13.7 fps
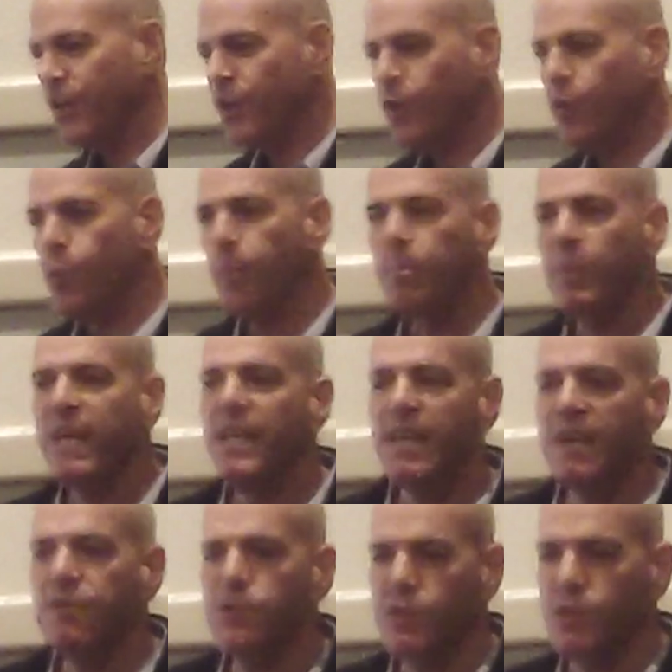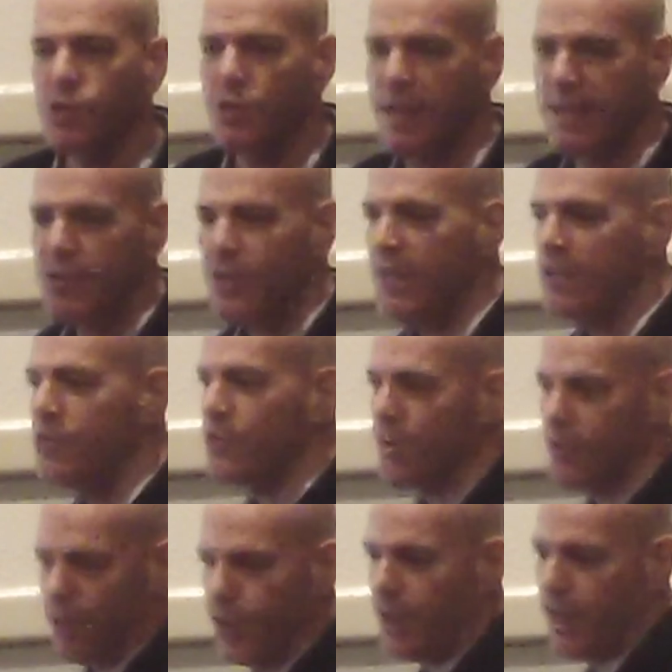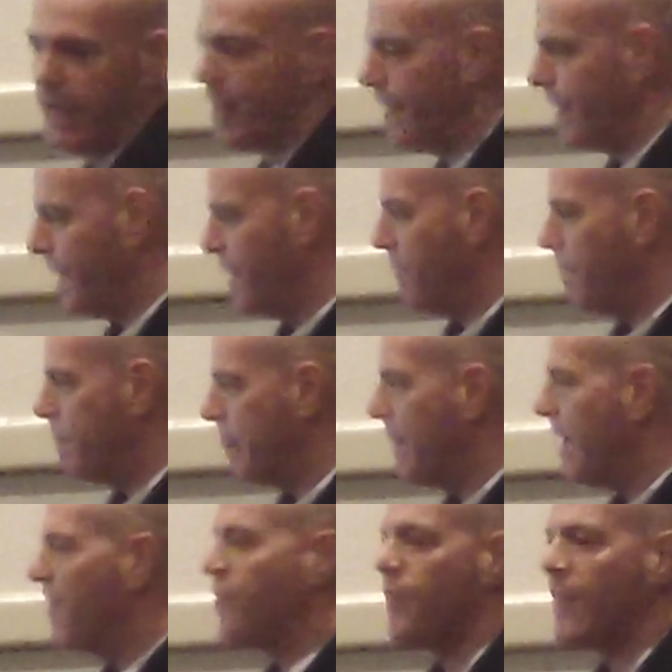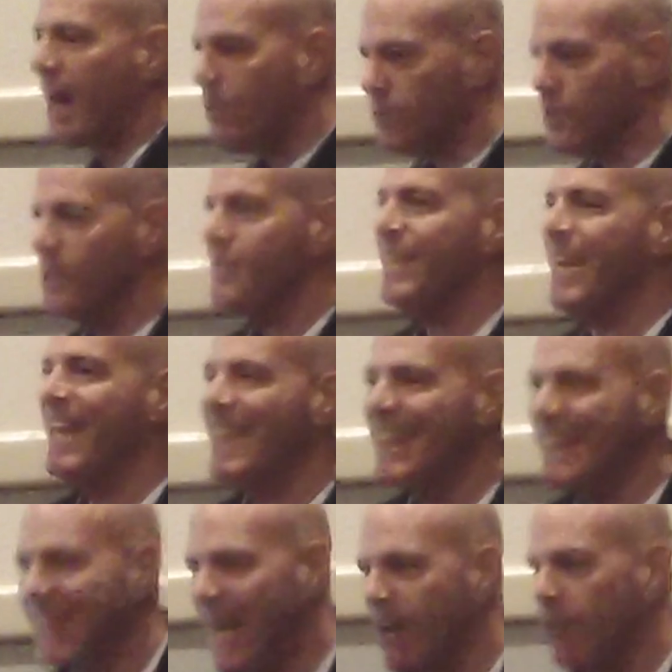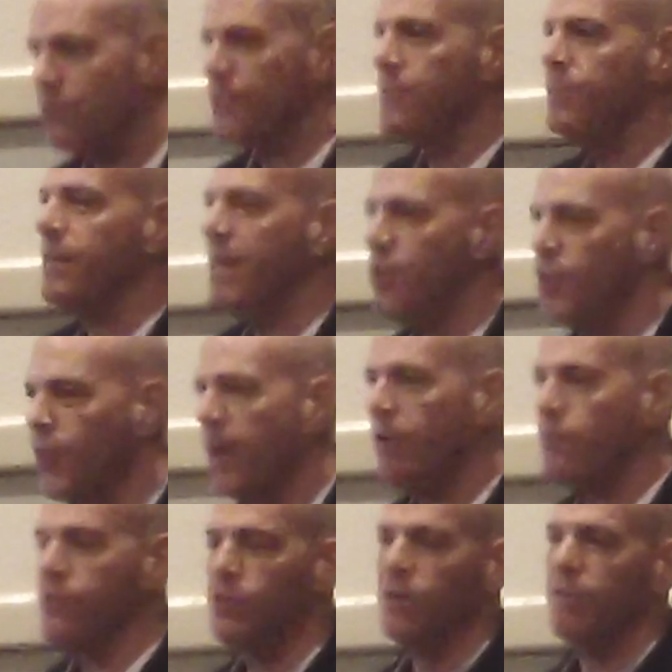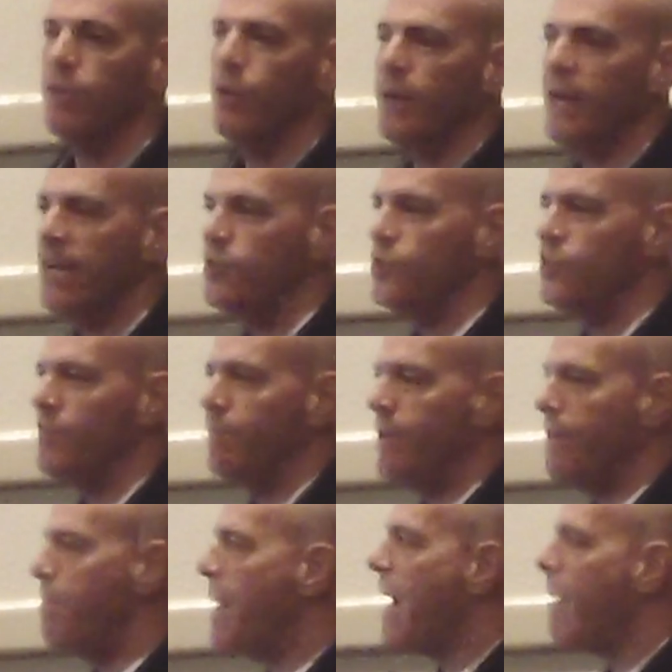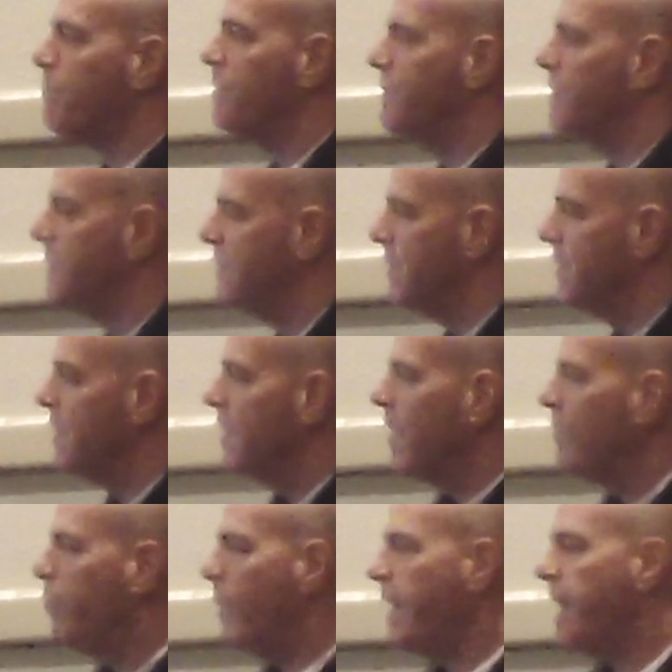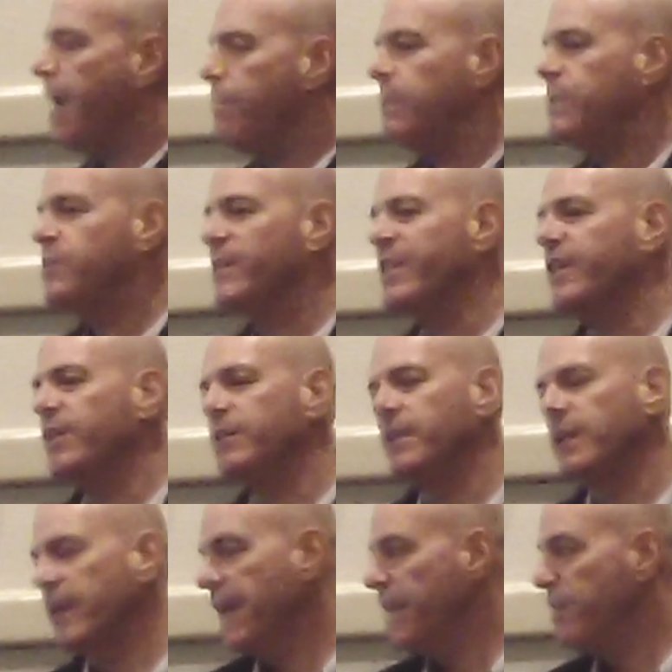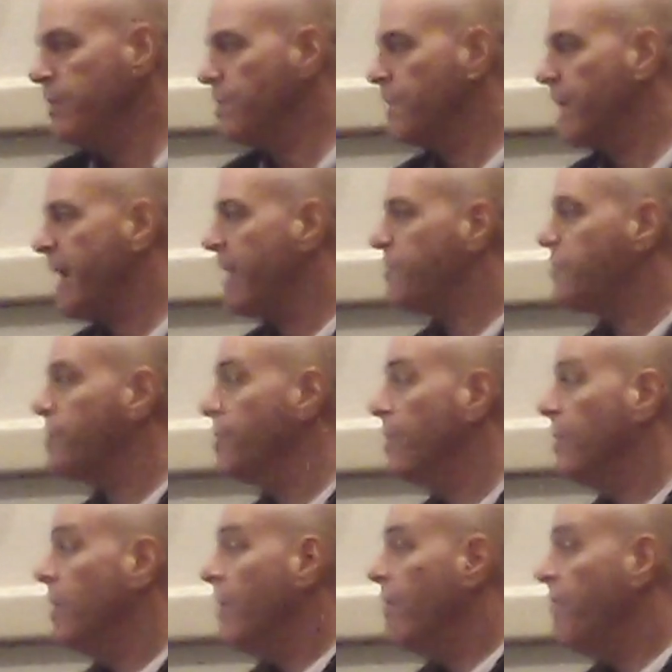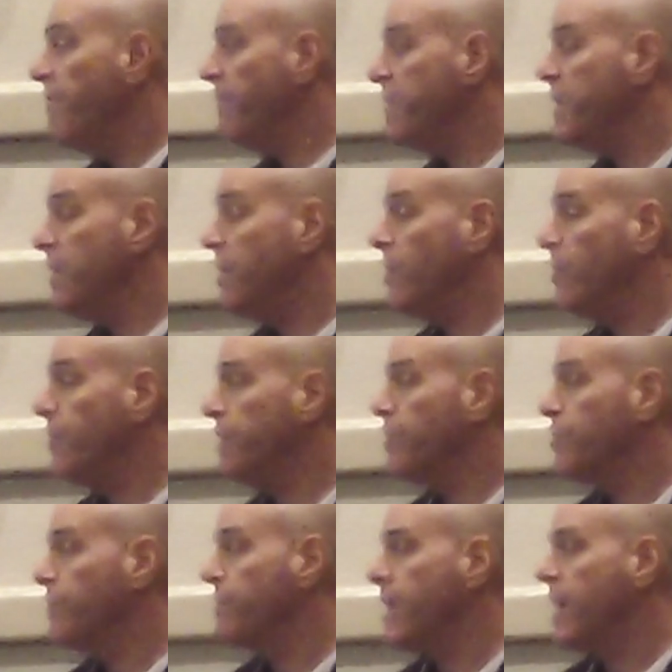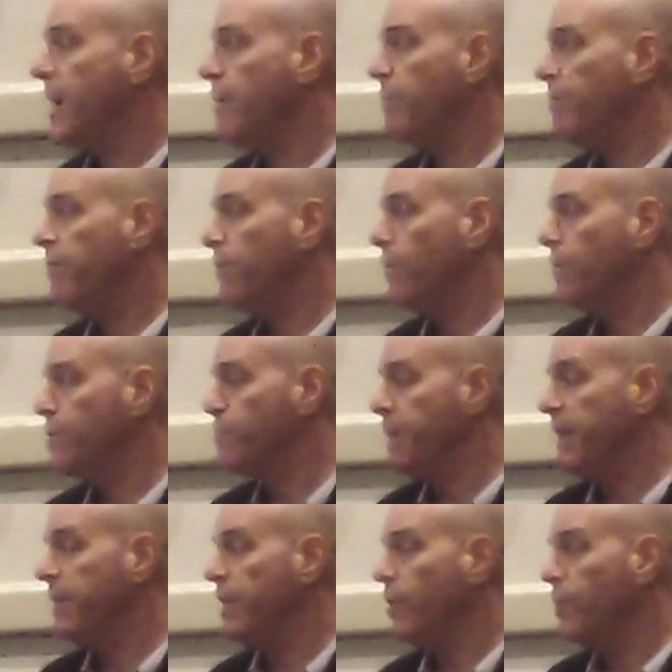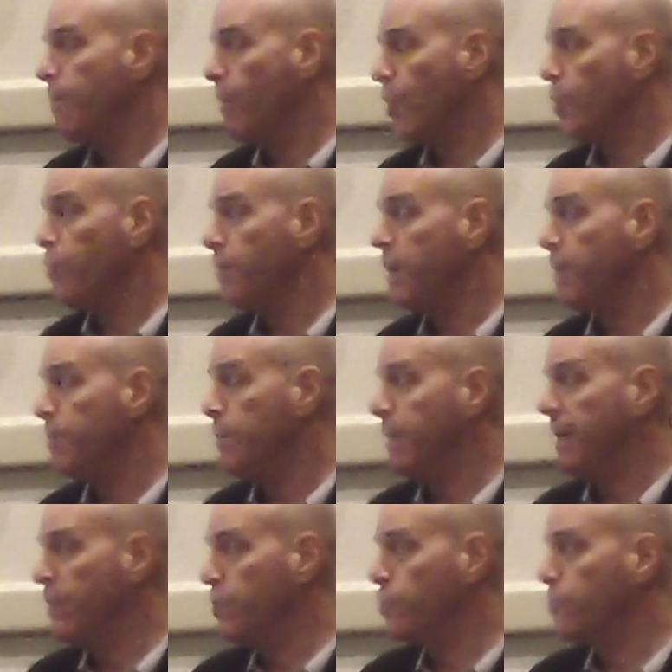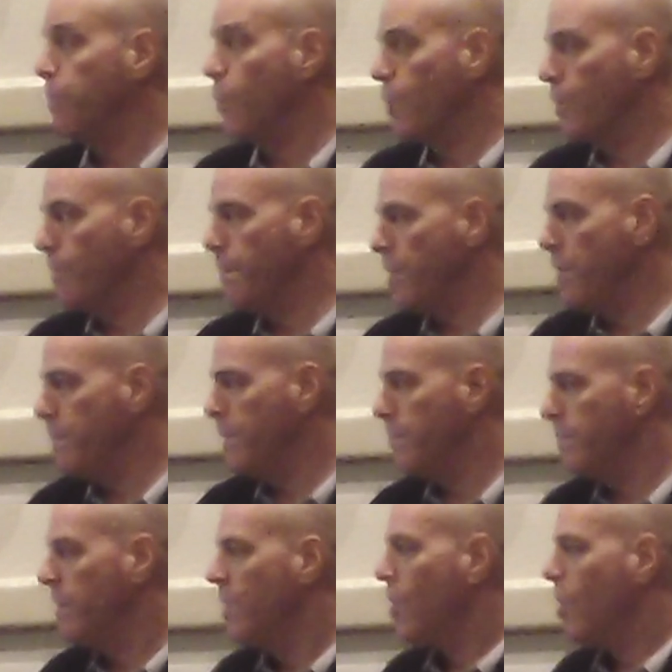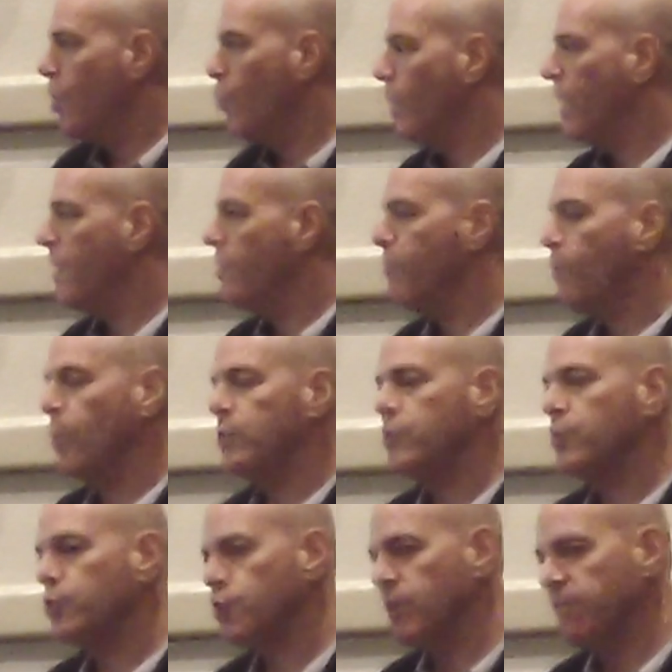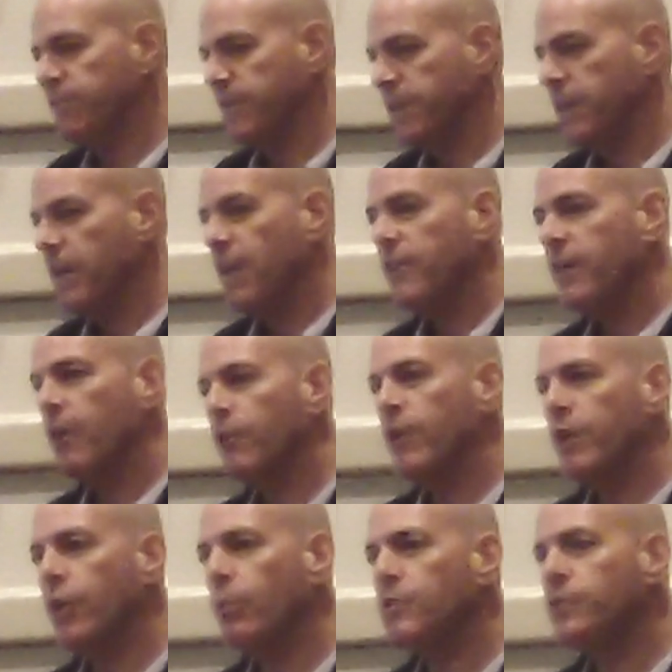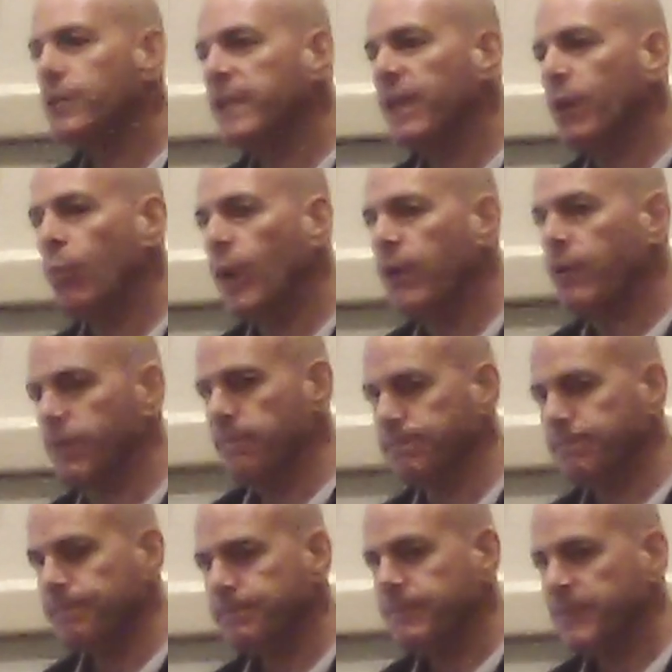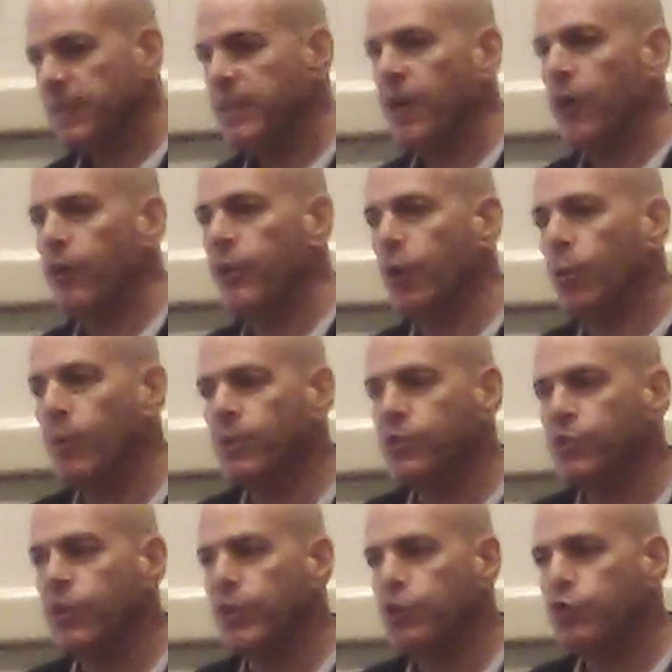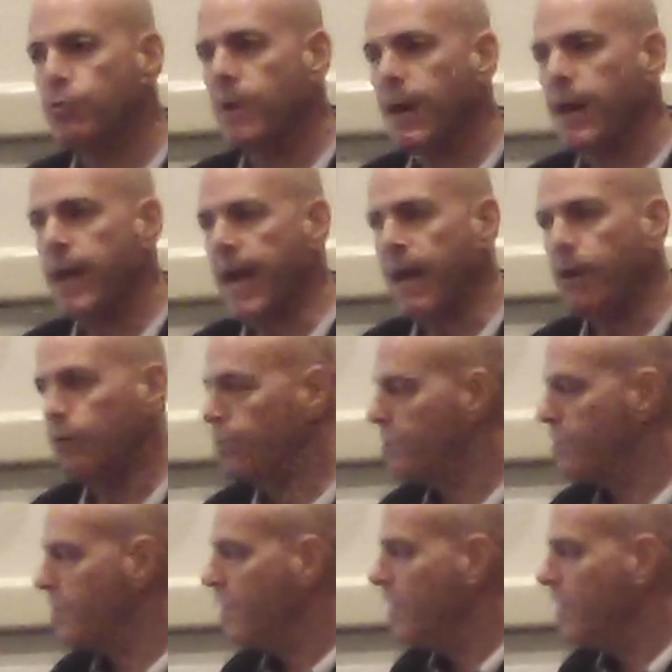Go to a PDF search engine and start looking. Thousands and thousands and thousands of locations have been mapped of what happens in these last 1,500 years of time focused mainly on the Maunder minimum and the Sporer minimum on where the moisture shifted. They already know what's going to get wetter. They already know where it's going to dry out.